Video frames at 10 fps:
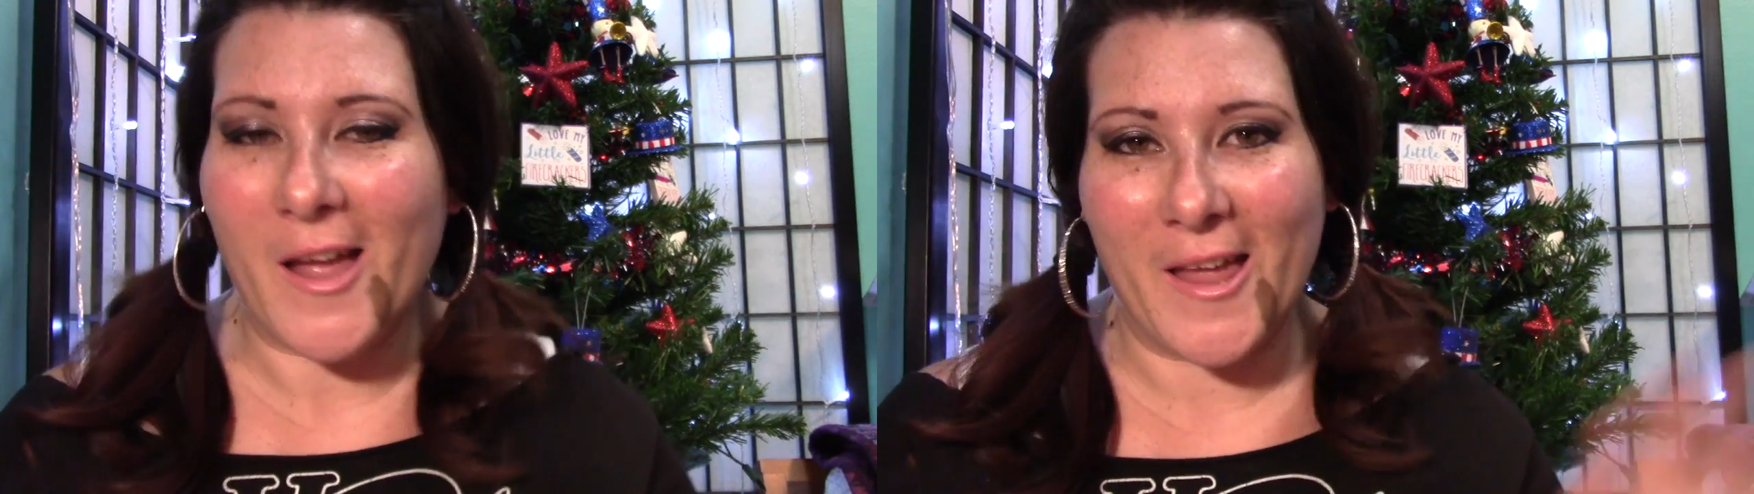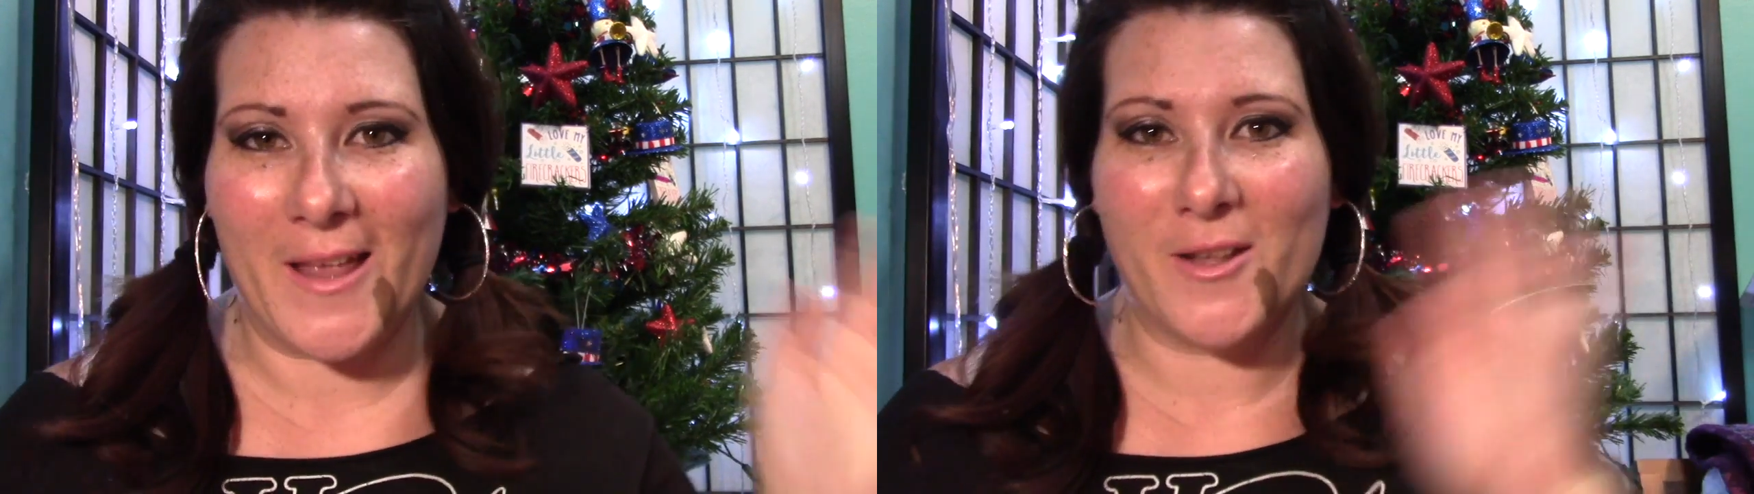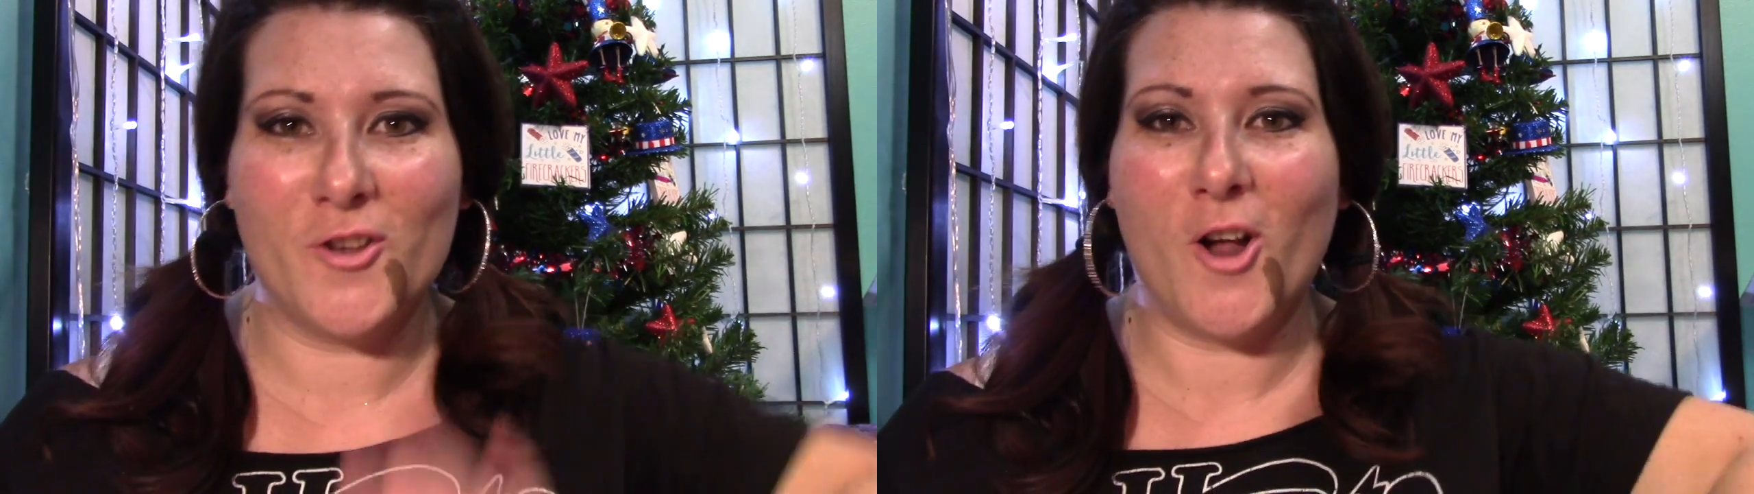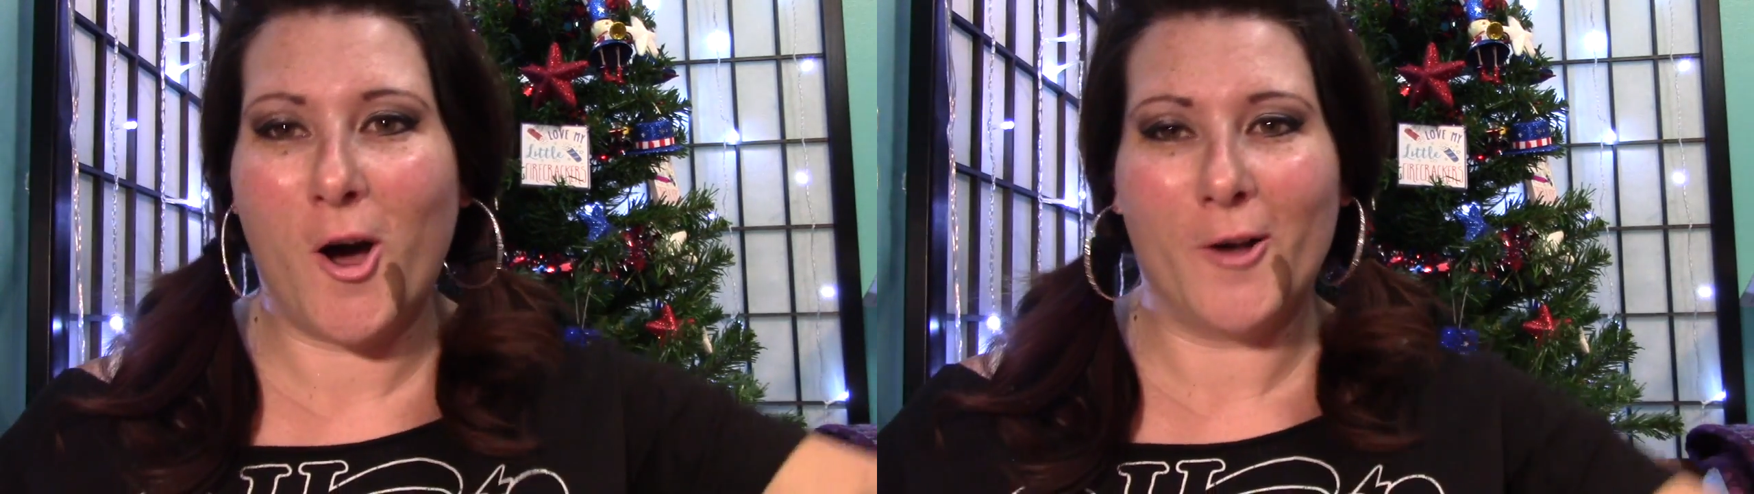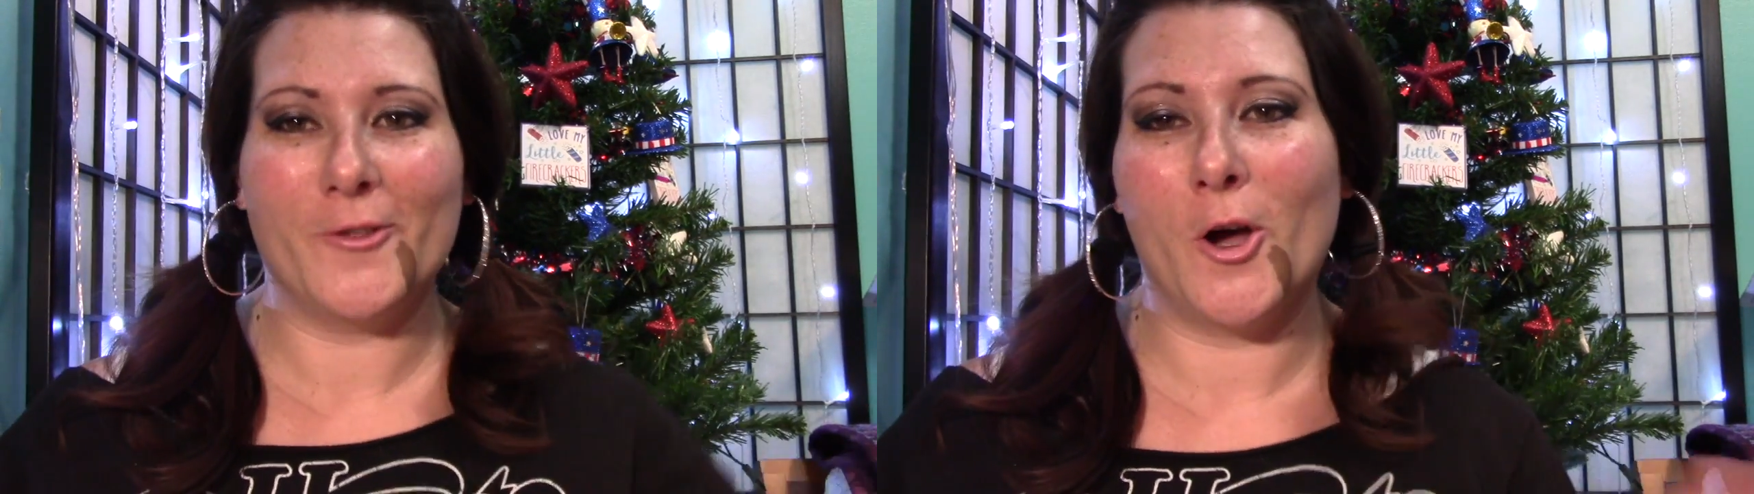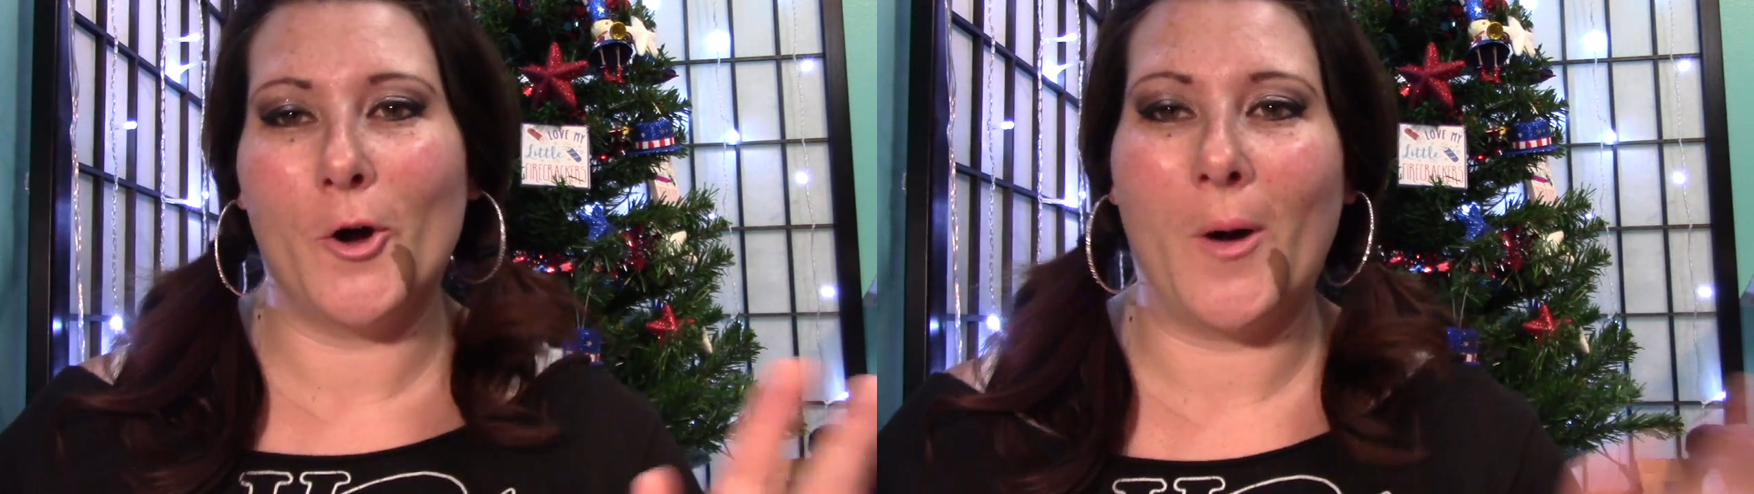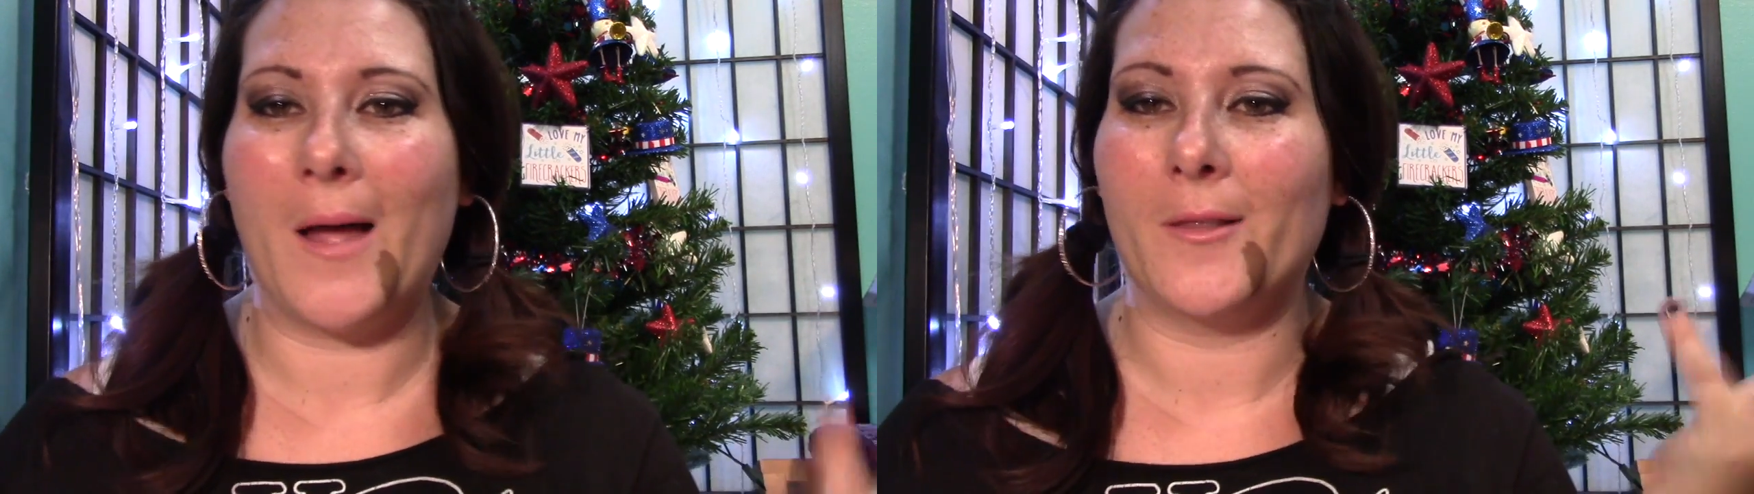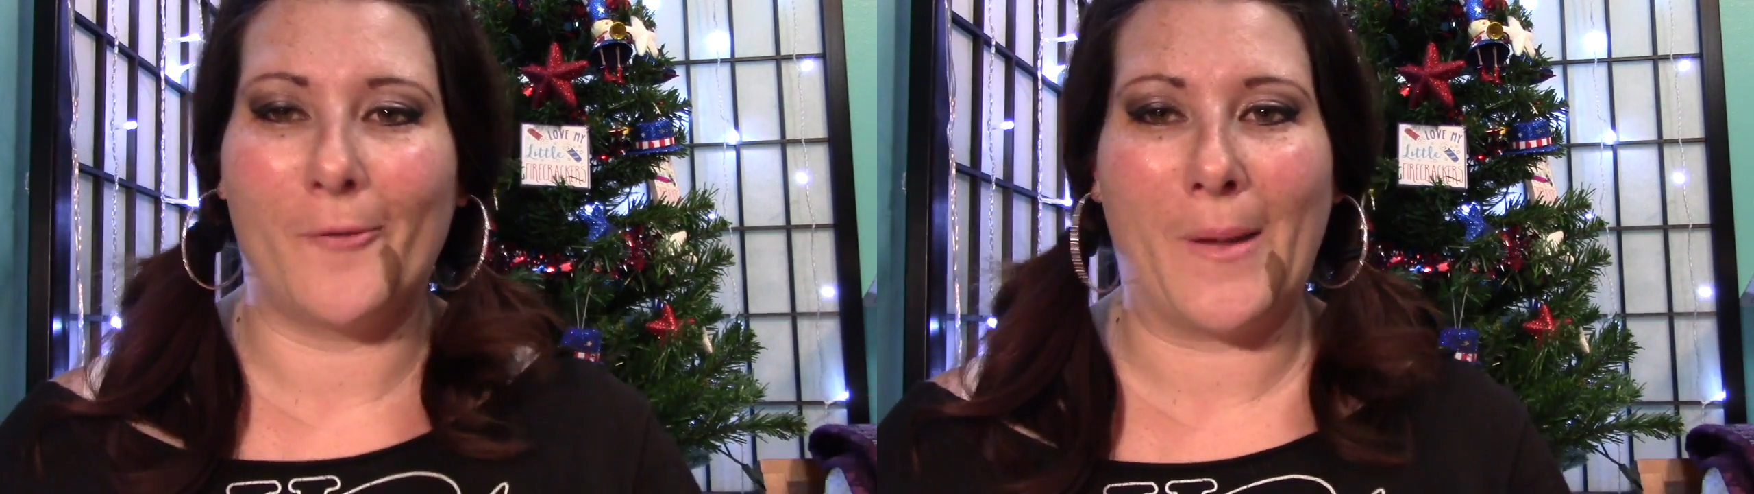And you all know
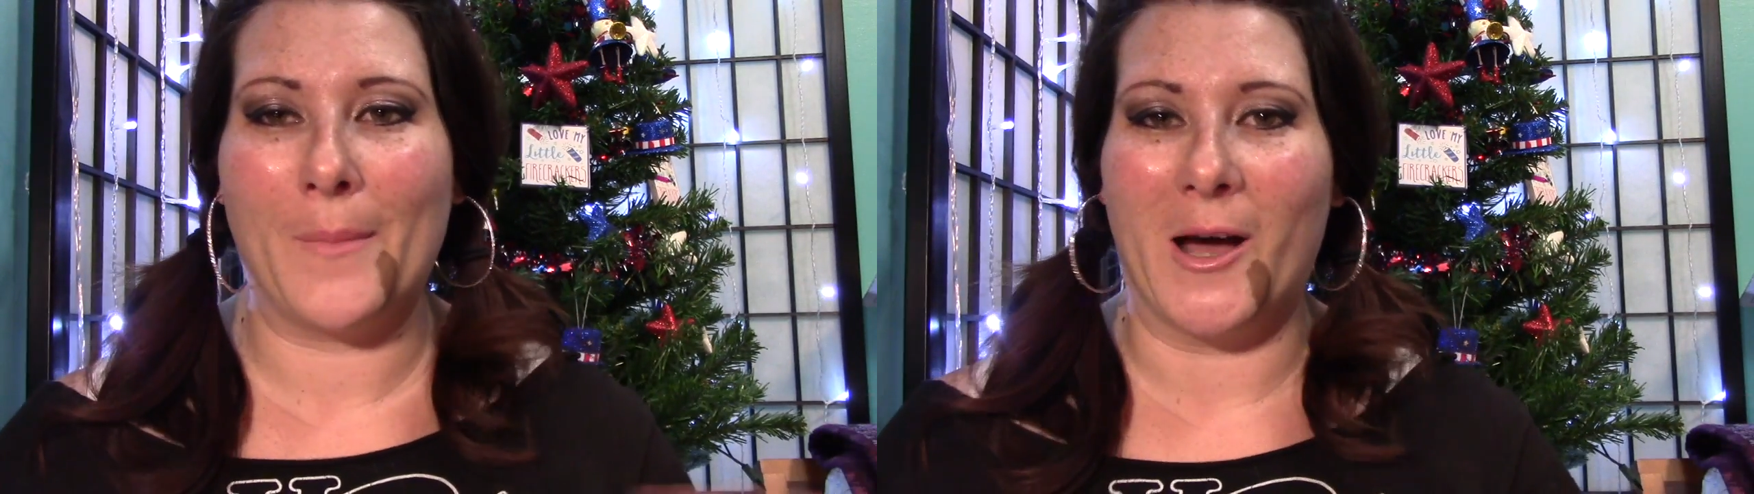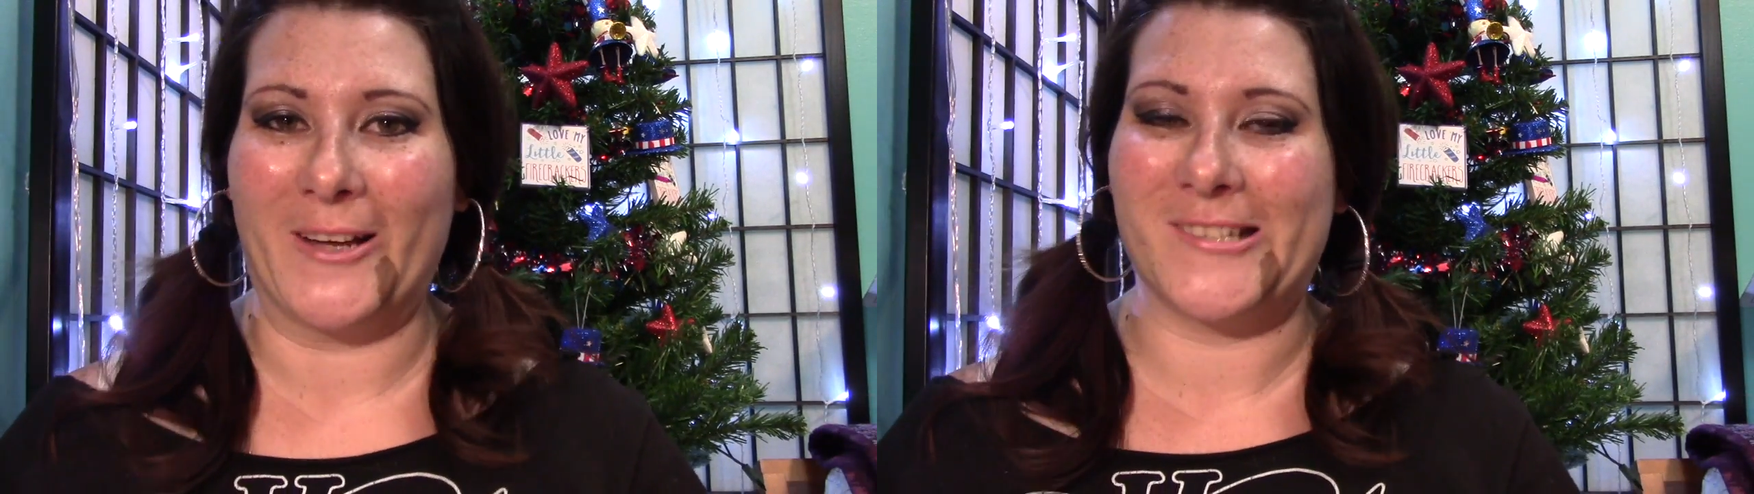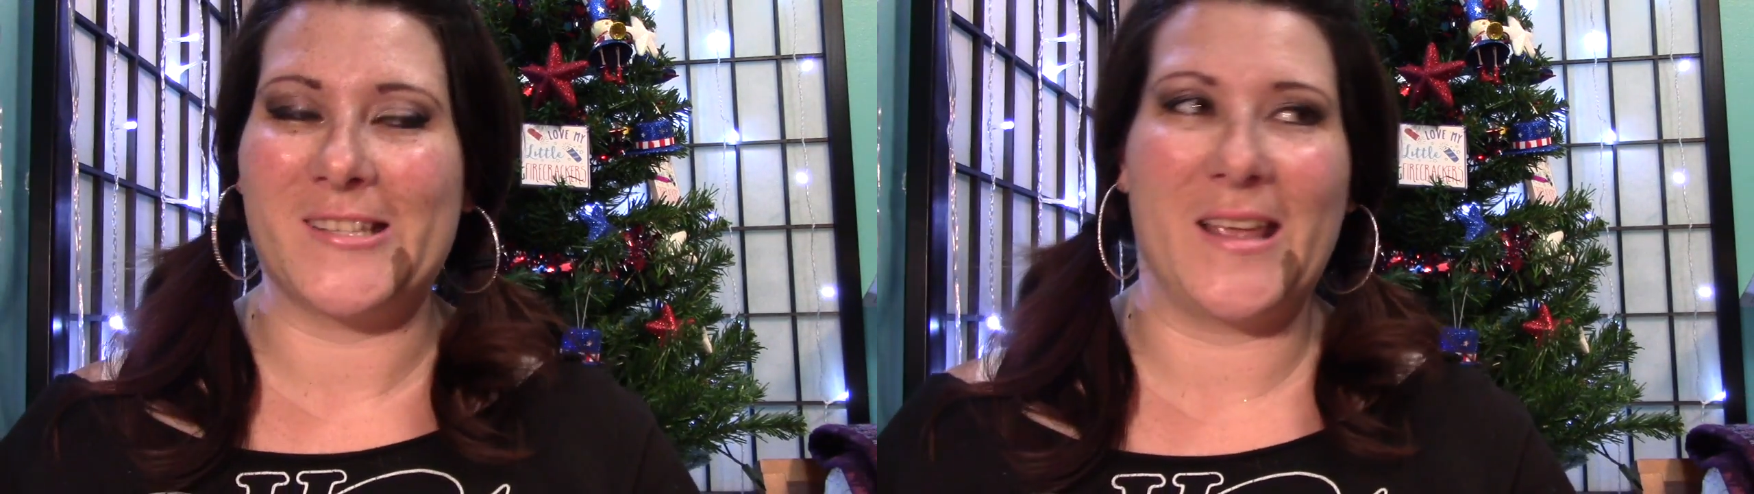I love my mugs,